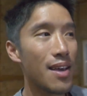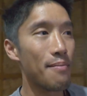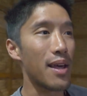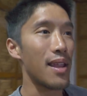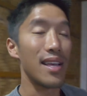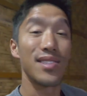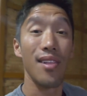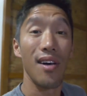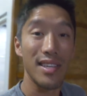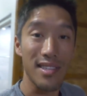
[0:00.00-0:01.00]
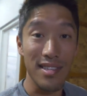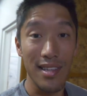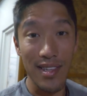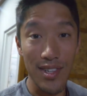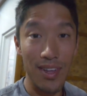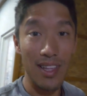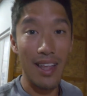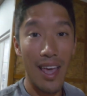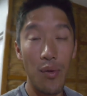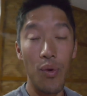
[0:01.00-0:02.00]
But as long as it's nice during the
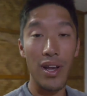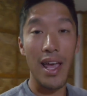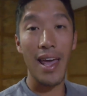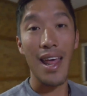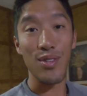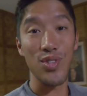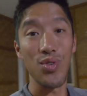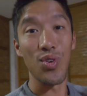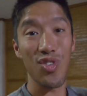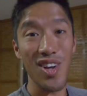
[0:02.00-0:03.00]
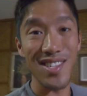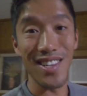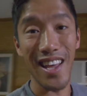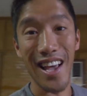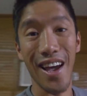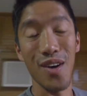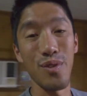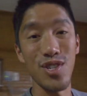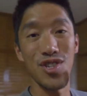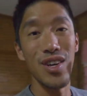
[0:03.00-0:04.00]
day, we're gonna head out to Cresta De Gallo,
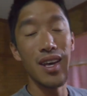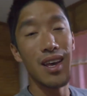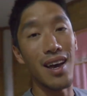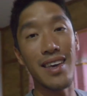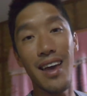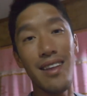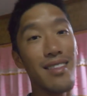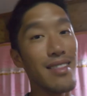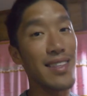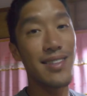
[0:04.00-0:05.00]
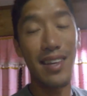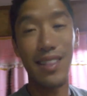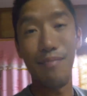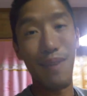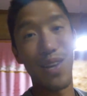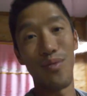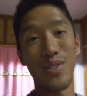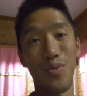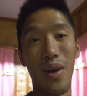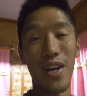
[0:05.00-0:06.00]
which, again, that's like the main
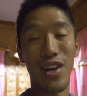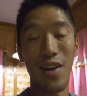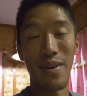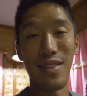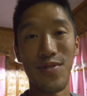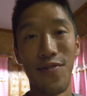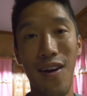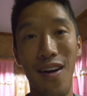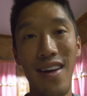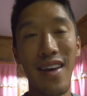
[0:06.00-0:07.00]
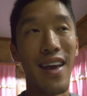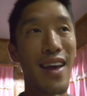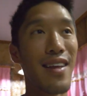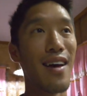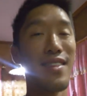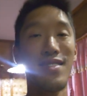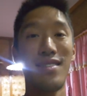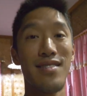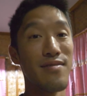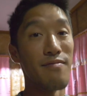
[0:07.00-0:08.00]
reason why you're coming this far. And this
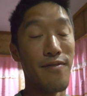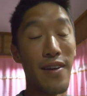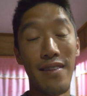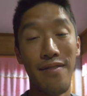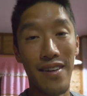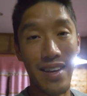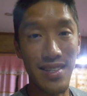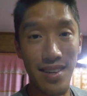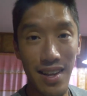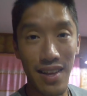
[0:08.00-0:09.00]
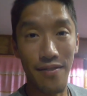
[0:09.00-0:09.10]
is very, very exciting.